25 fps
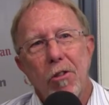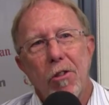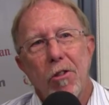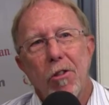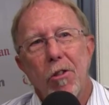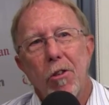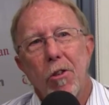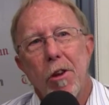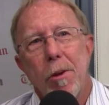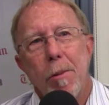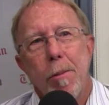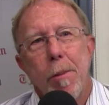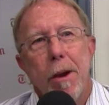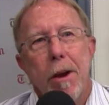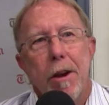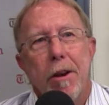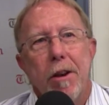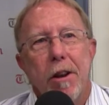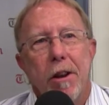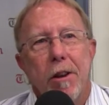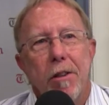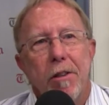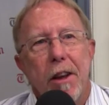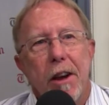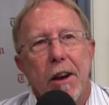So they
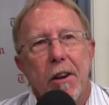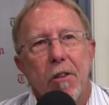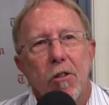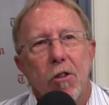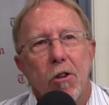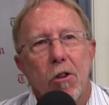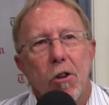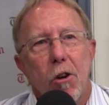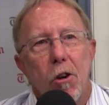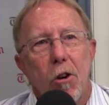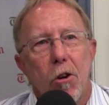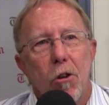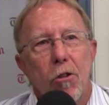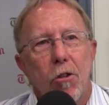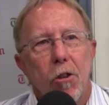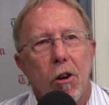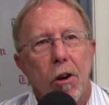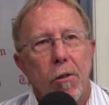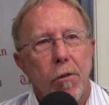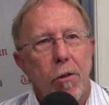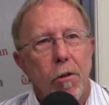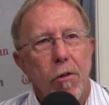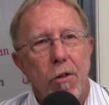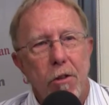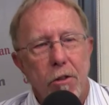made $10,000
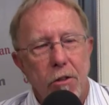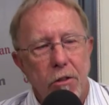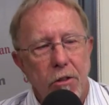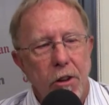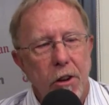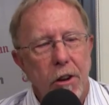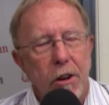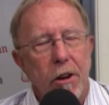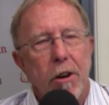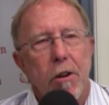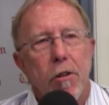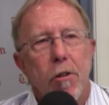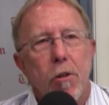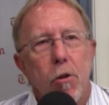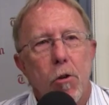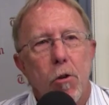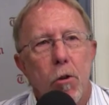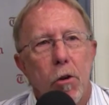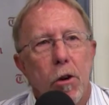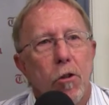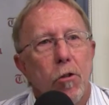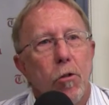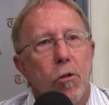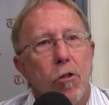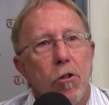off of the selling of the
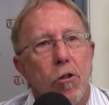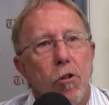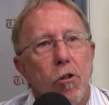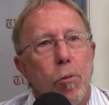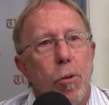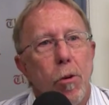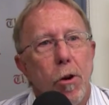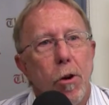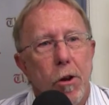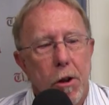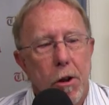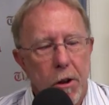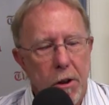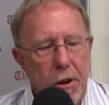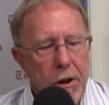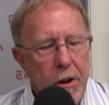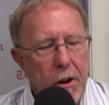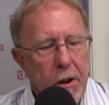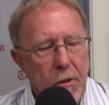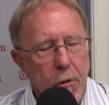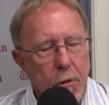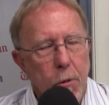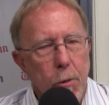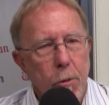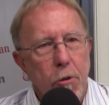coins, which is pretty good. He
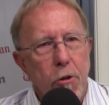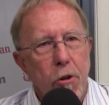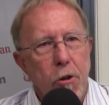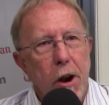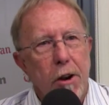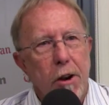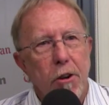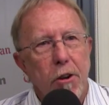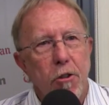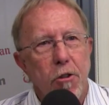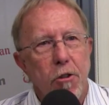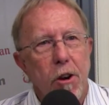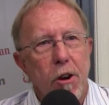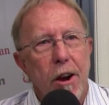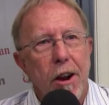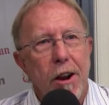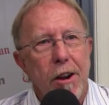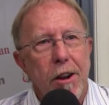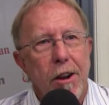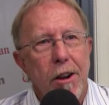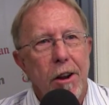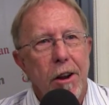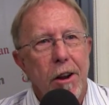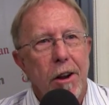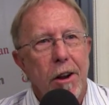does it from track to
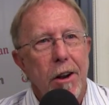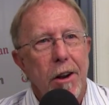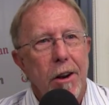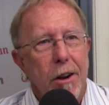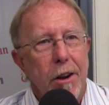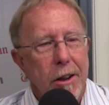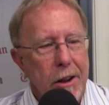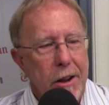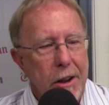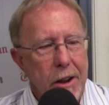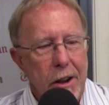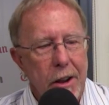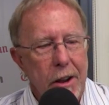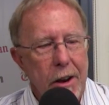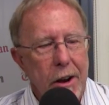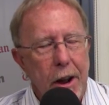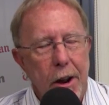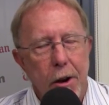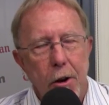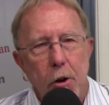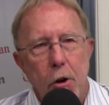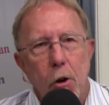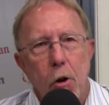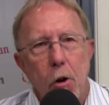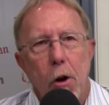track. And
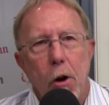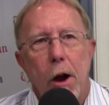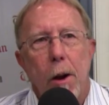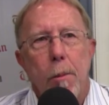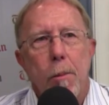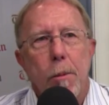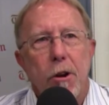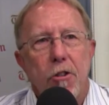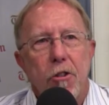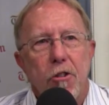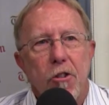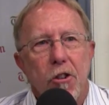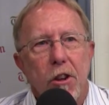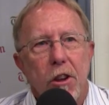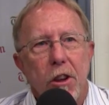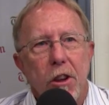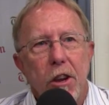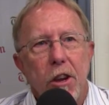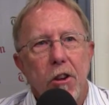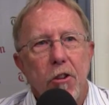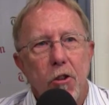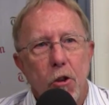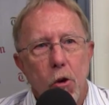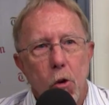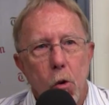I don't know how much
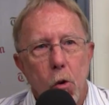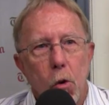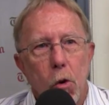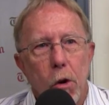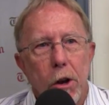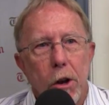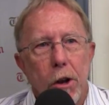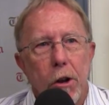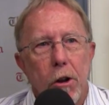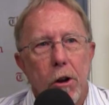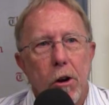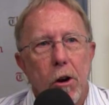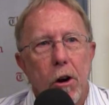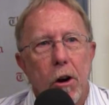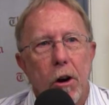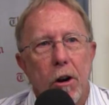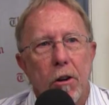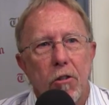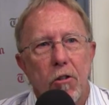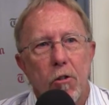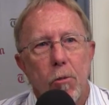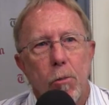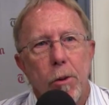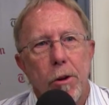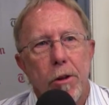each coin
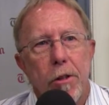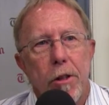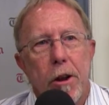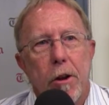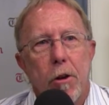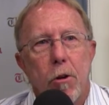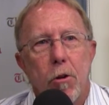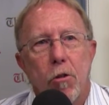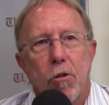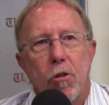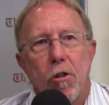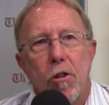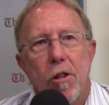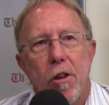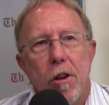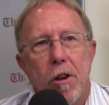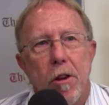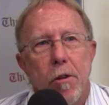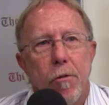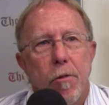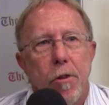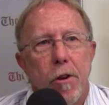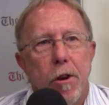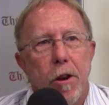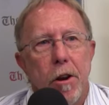costs, but that goes to the
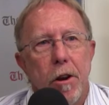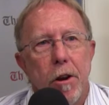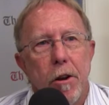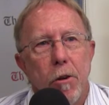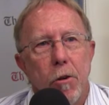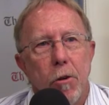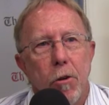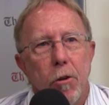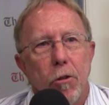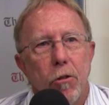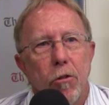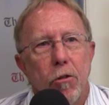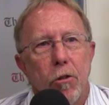Infinite Hero.